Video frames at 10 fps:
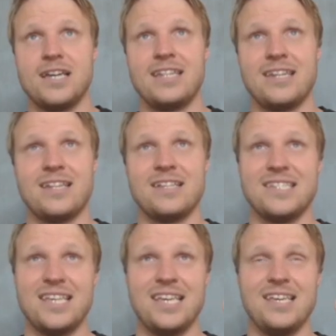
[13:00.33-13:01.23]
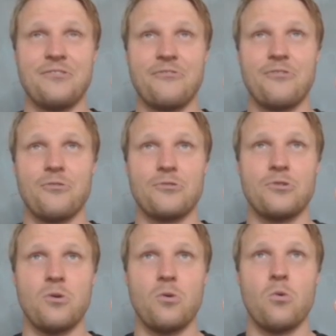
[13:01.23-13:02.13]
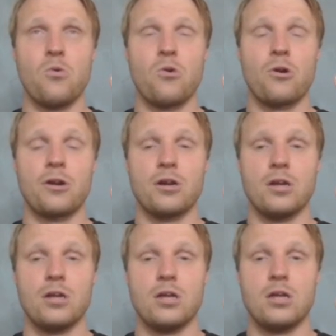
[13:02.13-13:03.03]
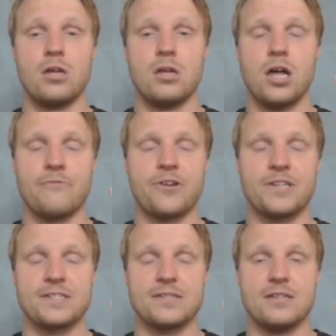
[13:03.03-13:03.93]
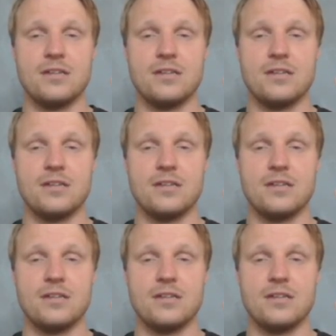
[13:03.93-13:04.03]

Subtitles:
And then it's either Foden or Alvarez.